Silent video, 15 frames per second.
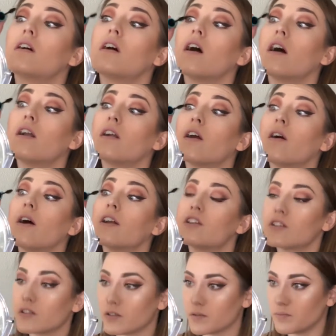I don't know, I
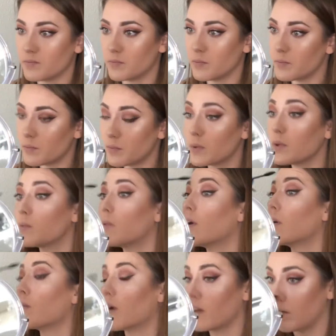just wouldn't want
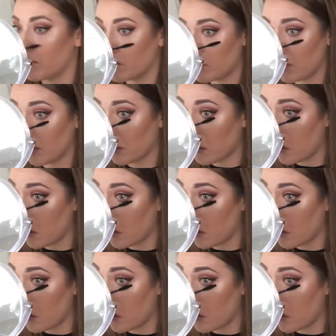to wear them to work.